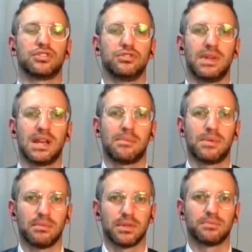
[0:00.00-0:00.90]
you may not be
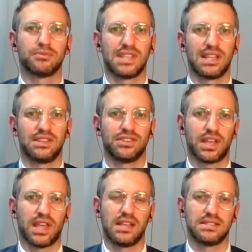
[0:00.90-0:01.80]
able to present your
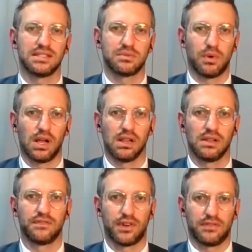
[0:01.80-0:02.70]
case as well
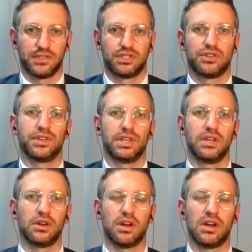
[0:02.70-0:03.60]
in front of a jury
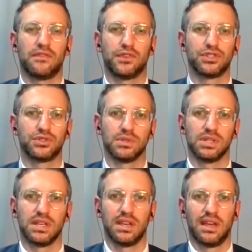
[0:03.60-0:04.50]

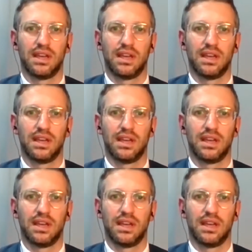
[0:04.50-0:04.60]
virtually.